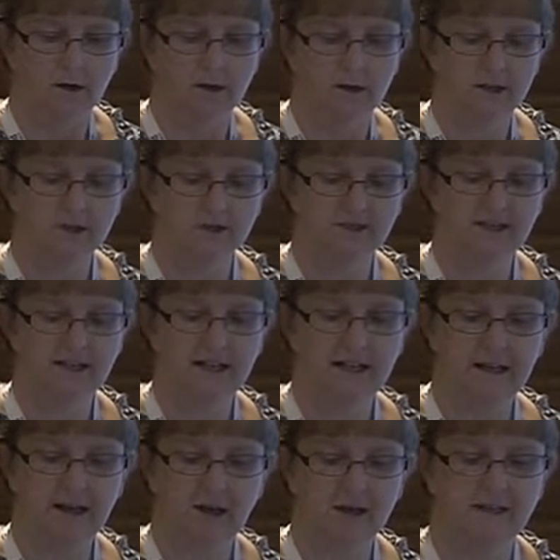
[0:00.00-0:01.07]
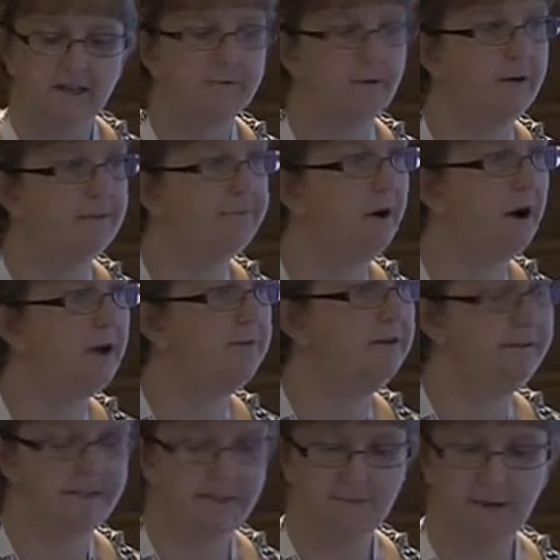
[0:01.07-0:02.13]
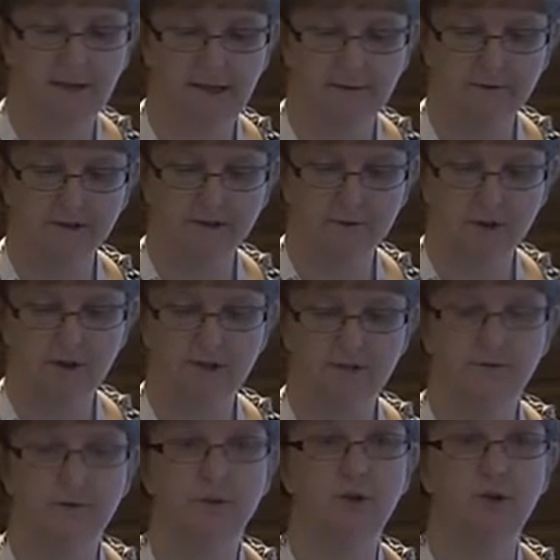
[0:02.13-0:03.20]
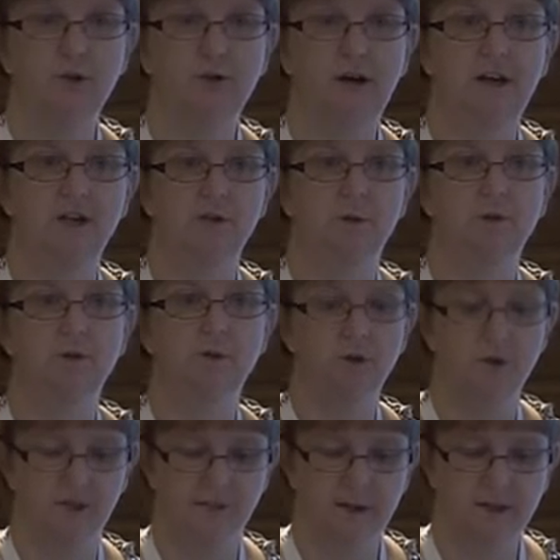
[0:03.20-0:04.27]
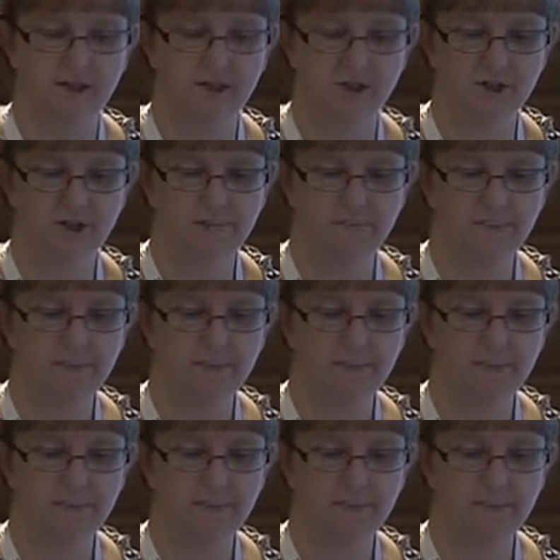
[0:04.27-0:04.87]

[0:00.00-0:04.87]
Interestingly, they identify 5 different levels of nurse, from a new graduate to a nurse practitioner,